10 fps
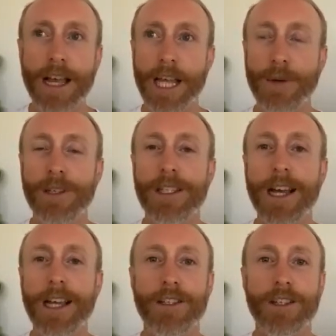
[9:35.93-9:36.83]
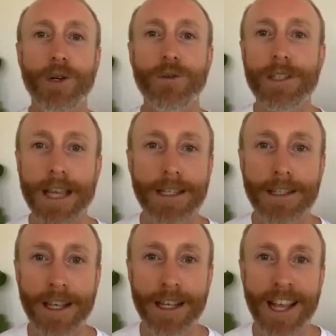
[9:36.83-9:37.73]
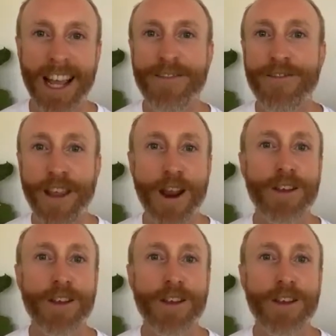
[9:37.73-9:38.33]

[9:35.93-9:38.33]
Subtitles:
they were stuck in total scarcity and fear.